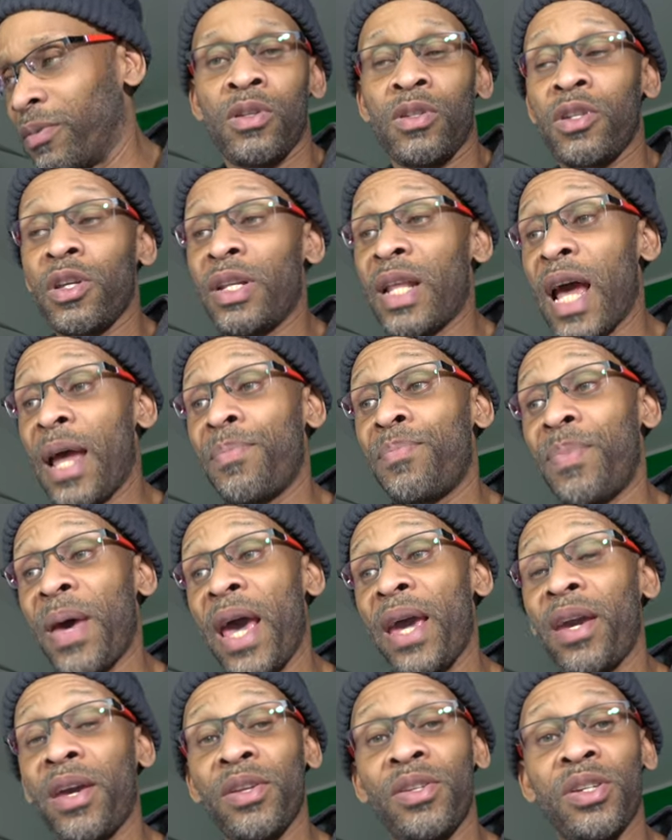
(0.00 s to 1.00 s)
So that
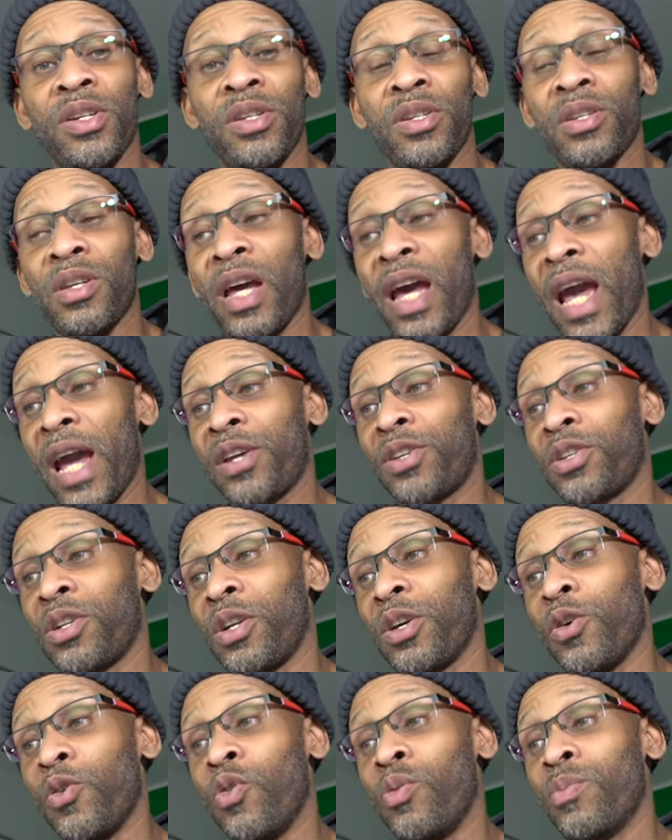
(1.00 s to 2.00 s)
package is
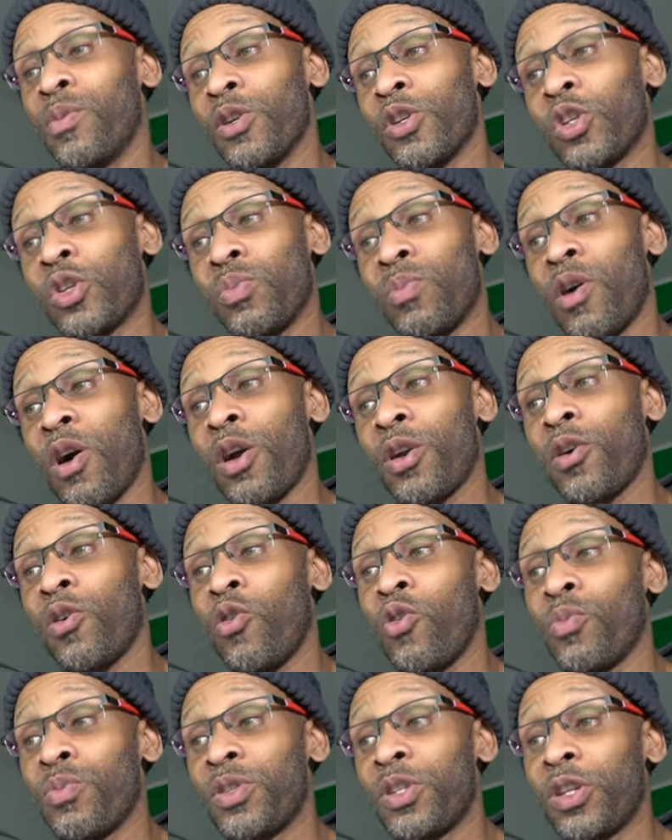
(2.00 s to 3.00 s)
actually Ooma's Smart
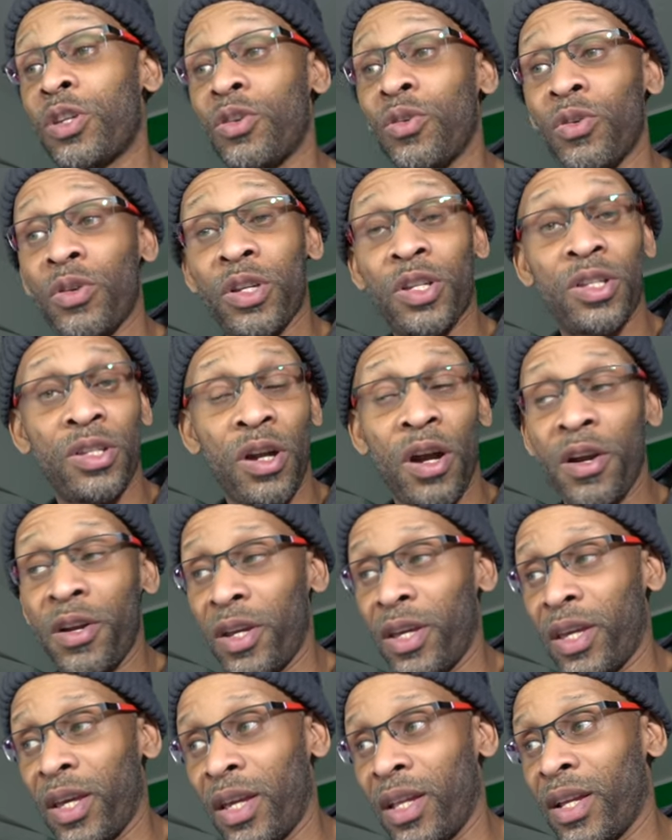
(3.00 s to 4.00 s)
Home Security
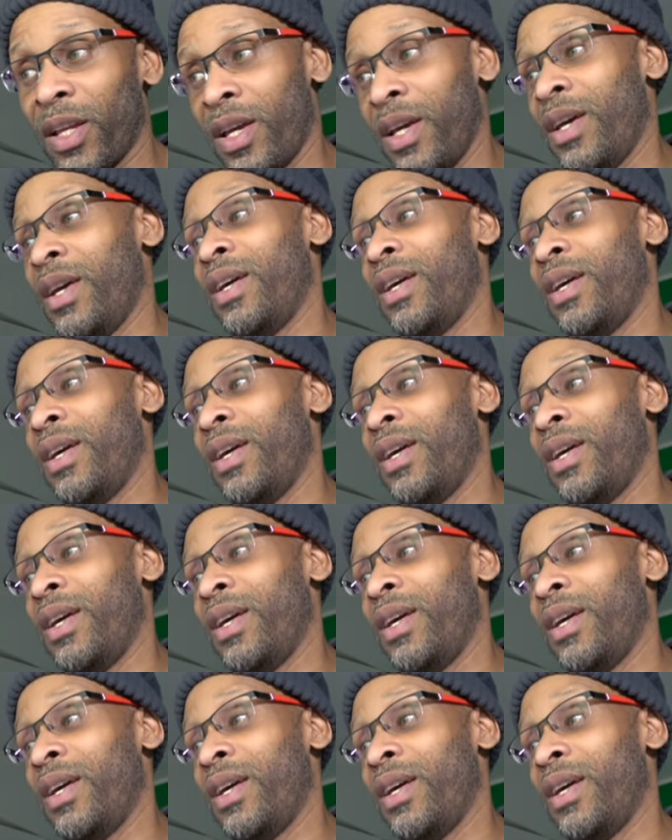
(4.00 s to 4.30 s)
Starter Kit.